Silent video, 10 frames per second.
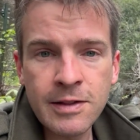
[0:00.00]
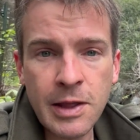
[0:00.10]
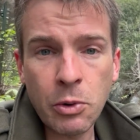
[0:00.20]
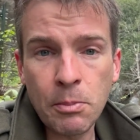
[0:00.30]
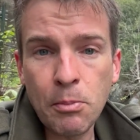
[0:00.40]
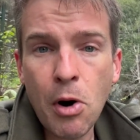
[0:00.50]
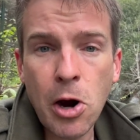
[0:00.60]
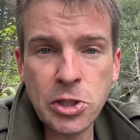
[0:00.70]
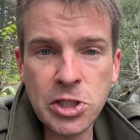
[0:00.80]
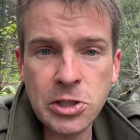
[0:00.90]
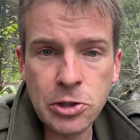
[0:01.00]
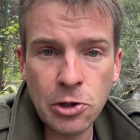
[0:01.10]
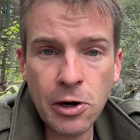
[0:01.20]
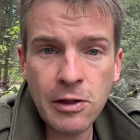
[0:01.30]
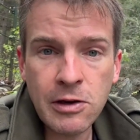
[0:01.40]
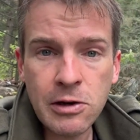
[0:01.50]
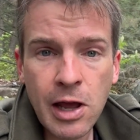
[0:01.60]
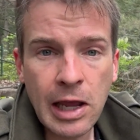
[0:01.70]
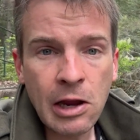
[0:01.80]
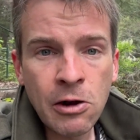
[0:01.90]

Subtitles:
they were marched during the night